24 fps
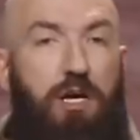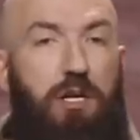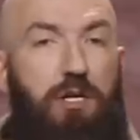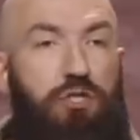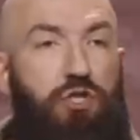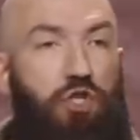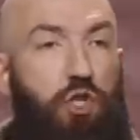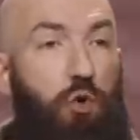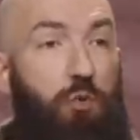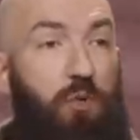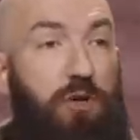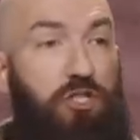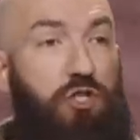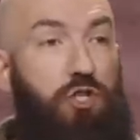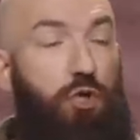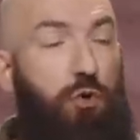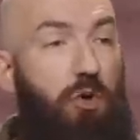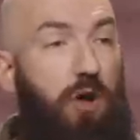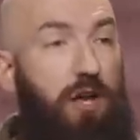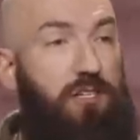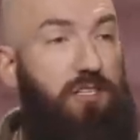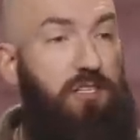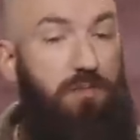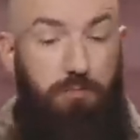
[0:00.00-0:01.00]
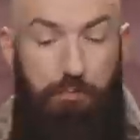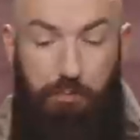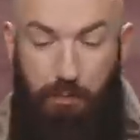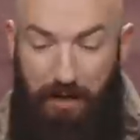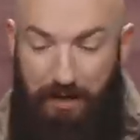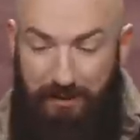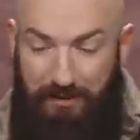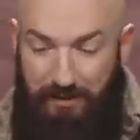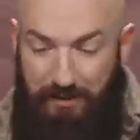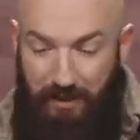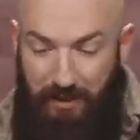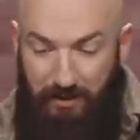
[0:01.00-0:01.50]
to entrust
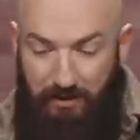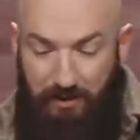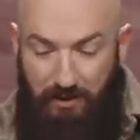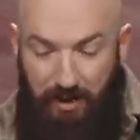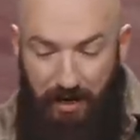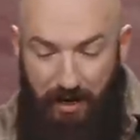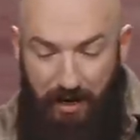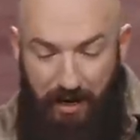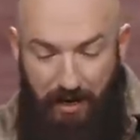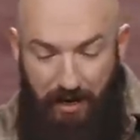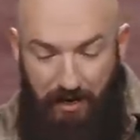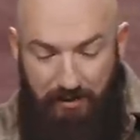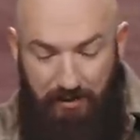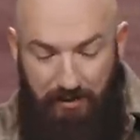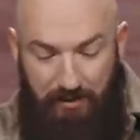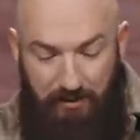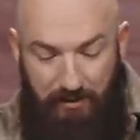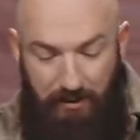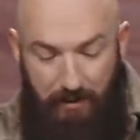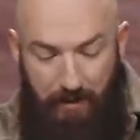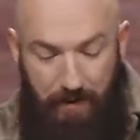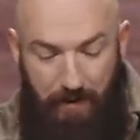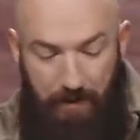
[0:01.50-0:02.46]
blessings to us.